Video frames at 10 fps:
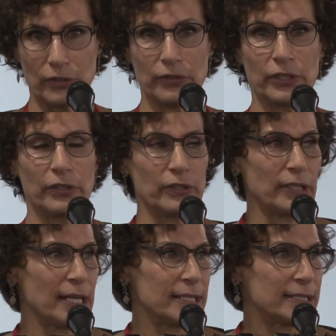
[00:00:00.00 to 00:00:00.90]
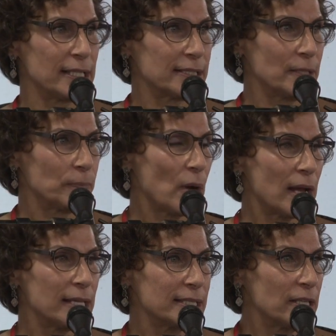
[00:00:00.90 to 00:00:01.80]
earlier, is, is
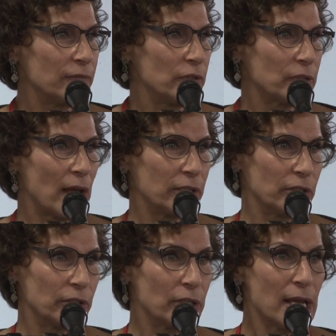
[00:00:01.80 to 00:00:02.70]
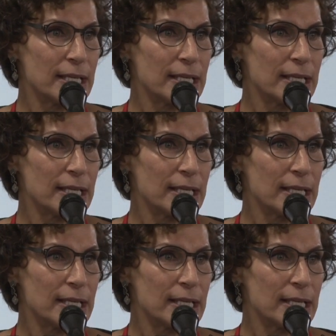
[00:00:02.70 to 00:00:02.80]
comprised of, you've got your